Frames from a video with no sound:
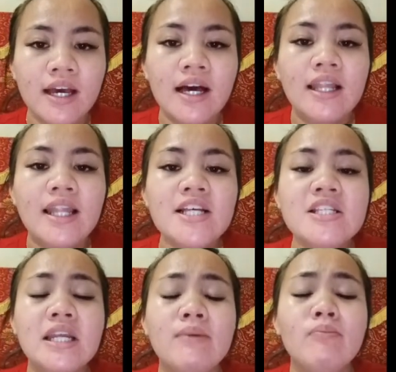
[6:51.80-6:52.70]

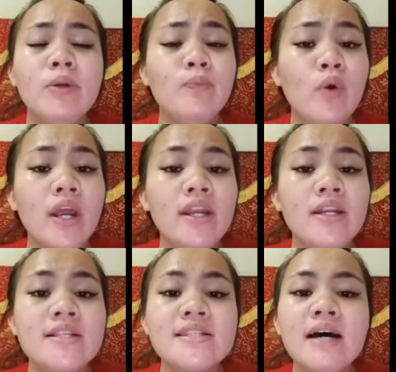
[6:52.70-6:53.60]
Lastly, midpoint, the
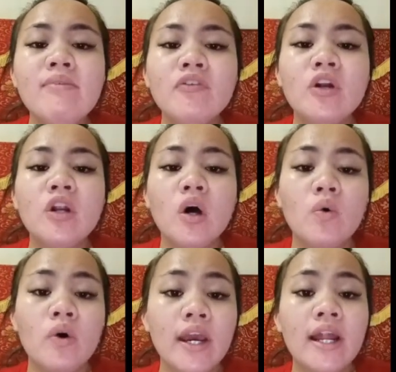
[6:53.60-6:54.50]
sum of the
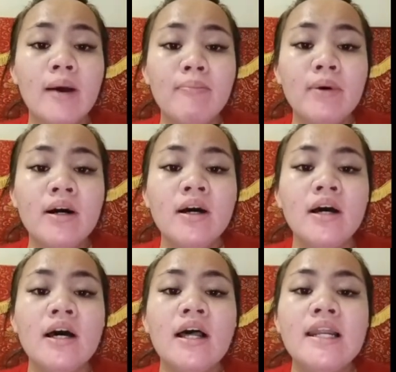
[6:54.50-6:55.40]
lower and upper
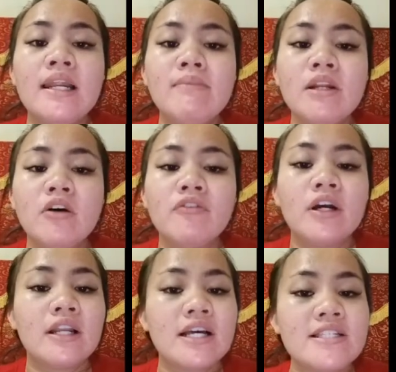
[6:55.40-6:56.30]
limit of the
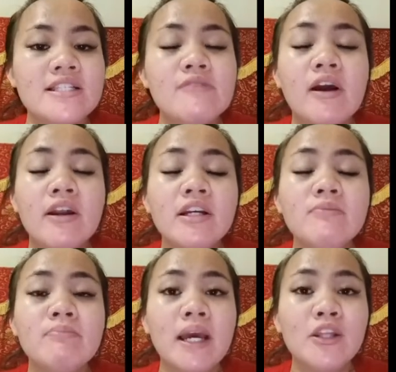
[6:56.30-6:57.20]
class
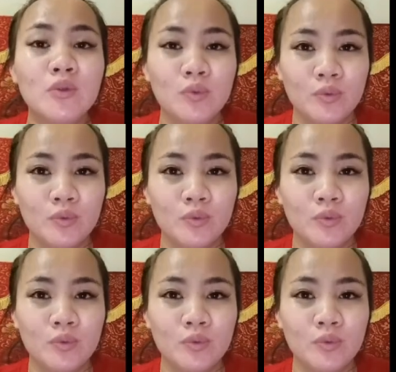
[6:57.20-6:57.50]
divided by 2.